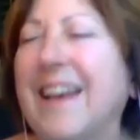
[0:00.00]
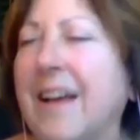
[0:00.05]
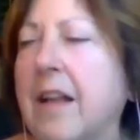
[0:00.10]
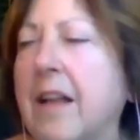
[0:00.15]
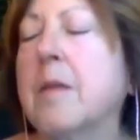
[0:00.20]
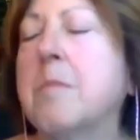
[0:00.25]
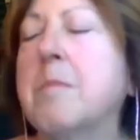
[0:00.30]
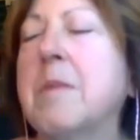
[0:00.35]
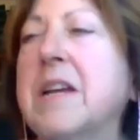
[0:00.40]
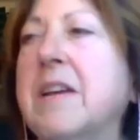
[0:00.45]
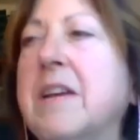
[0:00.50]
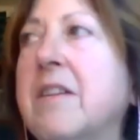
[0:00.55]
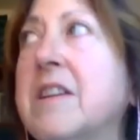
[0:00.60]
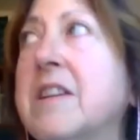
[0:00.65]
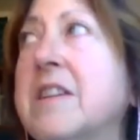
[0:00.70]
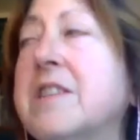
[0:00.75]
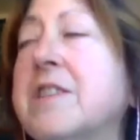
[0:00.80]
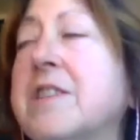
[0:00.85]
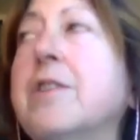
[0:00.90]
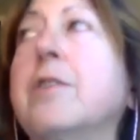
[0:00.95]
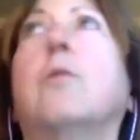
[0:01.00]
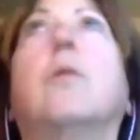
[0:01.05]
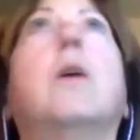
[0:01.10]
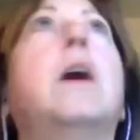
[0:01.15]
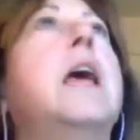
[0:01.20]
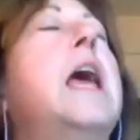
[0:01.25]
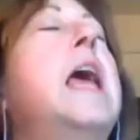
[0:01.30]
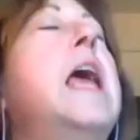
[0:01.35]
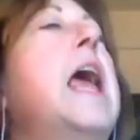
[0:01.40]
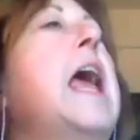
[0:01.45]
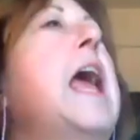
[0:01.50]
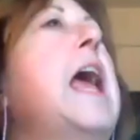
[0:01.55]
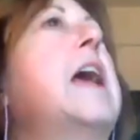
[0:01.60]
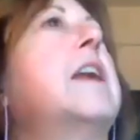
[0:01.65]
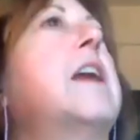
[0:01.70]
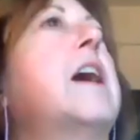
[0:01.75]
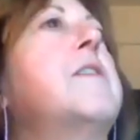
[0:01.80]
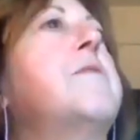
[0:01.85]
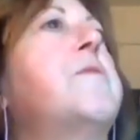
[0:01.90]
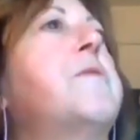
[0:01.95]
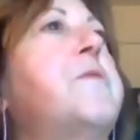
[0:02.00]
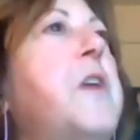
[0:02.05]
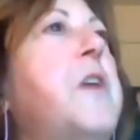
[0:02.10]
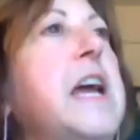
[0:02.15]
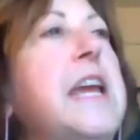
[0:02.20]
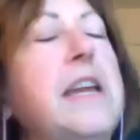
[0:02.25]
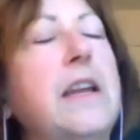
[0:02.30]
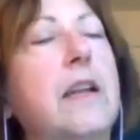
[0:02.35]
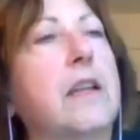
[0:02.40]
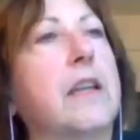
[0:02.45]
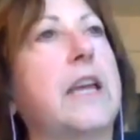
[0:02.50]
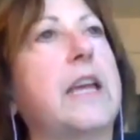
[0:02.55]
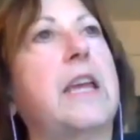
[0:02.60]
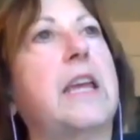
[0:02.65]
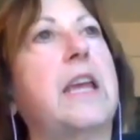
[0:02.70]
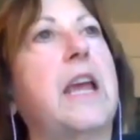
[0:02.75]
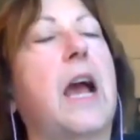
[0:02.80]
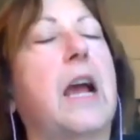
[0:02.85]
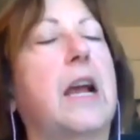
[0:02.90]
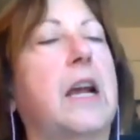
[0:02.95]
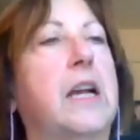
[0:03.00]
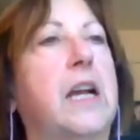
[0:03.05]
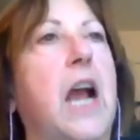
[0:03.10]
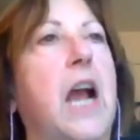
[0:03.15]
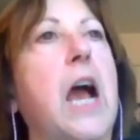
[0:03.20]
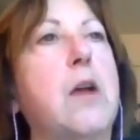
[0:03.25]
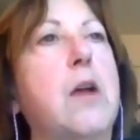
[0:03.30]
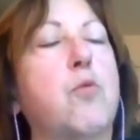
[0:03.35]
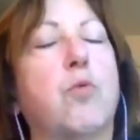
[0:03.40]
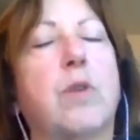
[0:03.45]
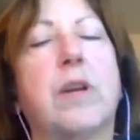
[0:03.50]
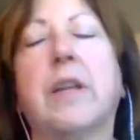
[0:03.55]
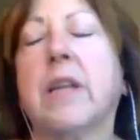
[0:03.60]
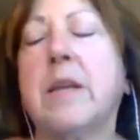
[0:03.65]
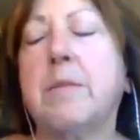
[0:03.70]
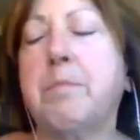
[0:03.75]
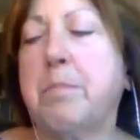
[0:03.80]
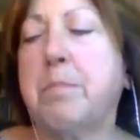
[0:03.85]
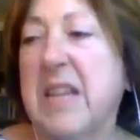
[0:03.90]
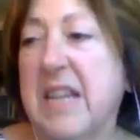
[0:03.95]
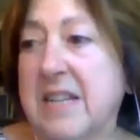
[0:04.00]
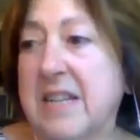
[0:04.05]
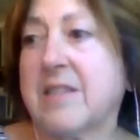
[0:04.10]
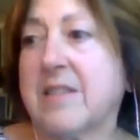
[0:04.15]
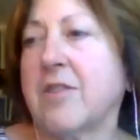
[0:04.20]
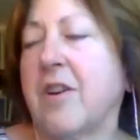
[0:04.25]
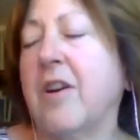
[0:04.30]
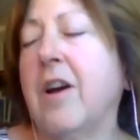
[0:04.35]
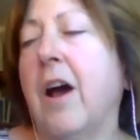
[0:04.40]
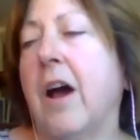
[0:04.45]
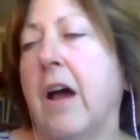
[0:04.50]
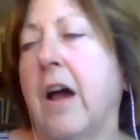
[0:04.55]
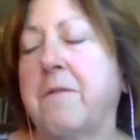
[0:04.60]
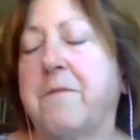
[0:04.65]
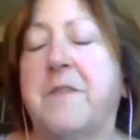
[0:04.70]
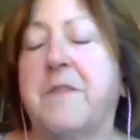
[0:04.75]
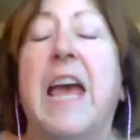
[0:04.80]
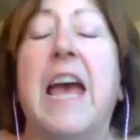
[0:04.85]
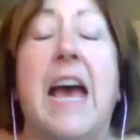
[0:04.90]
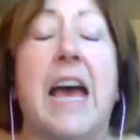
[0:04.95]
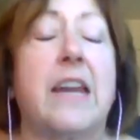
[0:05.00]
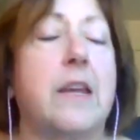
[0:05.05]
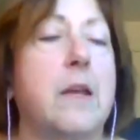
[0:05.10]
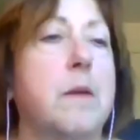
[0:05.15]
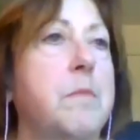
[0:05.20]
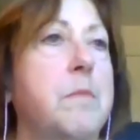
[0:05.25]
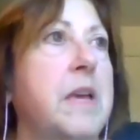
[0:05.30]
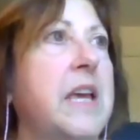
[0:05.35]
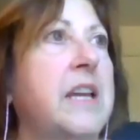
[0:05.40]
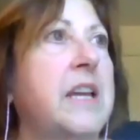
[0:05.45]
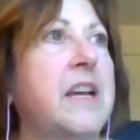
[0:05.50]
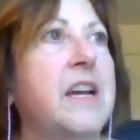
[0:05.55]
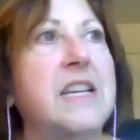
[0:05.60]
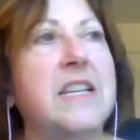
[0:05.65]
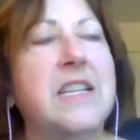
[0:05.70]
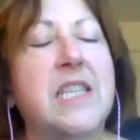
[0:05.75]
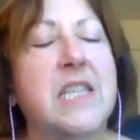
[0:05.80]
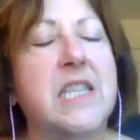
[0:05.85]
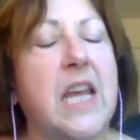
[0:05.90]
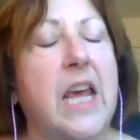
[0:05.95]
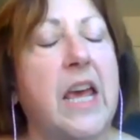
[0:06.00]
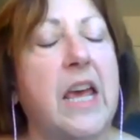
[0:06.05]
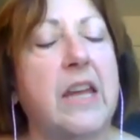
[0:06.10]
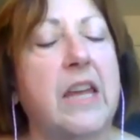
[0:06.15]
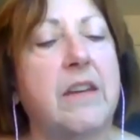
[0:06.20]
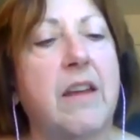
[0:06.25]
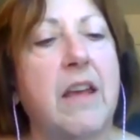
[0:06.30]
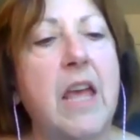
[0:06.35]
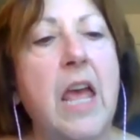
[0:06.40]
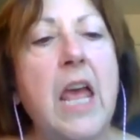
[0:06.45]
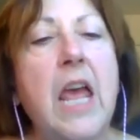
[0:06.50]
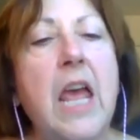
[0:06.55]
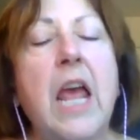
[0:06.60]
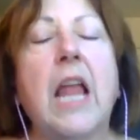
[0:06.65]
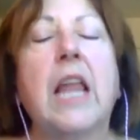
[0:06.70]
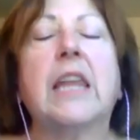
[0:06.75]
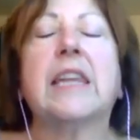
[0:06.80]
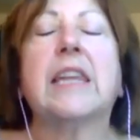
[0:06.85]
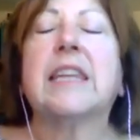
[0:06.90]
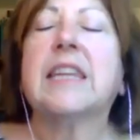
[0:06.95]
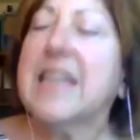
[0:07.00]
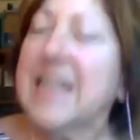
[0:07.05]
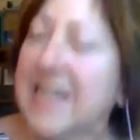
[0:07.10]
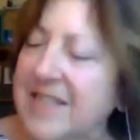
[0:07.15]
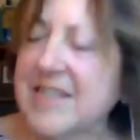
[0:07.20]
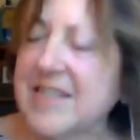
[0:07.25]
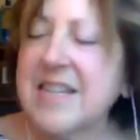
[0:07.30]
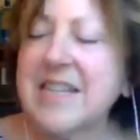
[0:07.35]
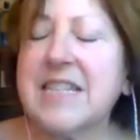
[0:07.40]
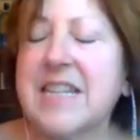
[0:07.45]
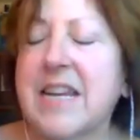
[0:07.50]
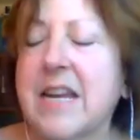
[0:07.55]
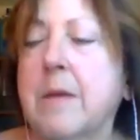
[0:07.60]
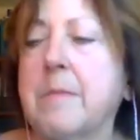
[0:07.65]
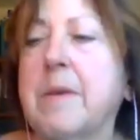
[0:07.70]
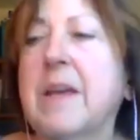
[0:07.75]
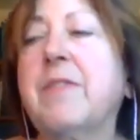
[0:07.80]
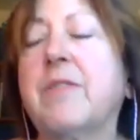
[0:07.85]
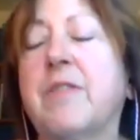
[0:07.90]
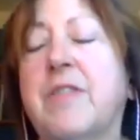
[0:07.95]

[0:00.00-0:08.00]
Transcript: the hell am I going to do? And I finally got really pissed off at him. And I said, "Listen, damn it.